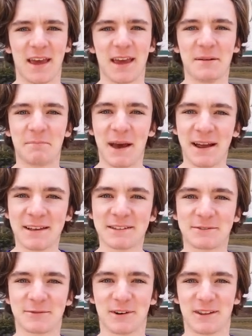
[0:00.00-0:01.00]
In
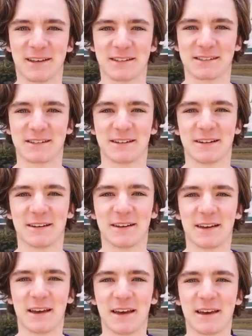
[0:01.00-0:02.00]
penance for this,
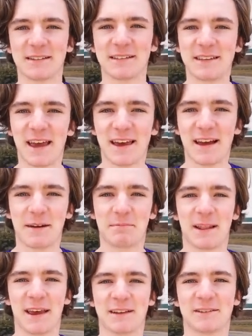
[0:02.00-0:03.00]
today I
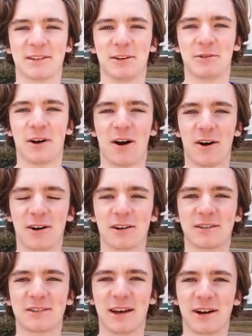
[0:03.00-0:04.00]
plan to do the
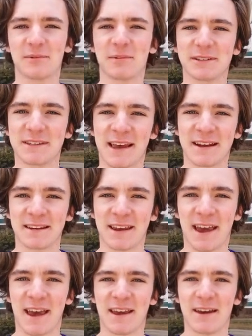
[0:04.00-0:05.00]
ARC Terrible
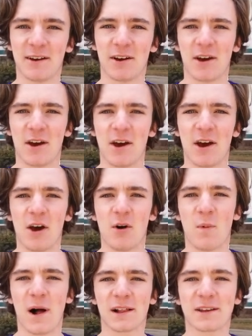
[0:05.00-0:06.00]
10K
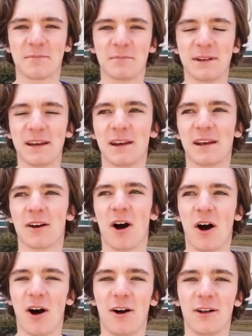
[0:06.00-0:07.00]
while completing
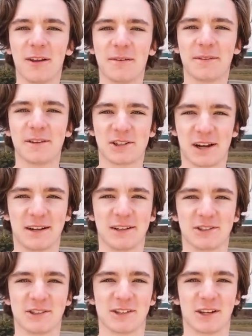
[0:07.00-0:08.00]
all of the
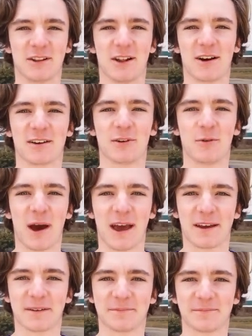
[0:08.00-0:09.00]
challenges along the way.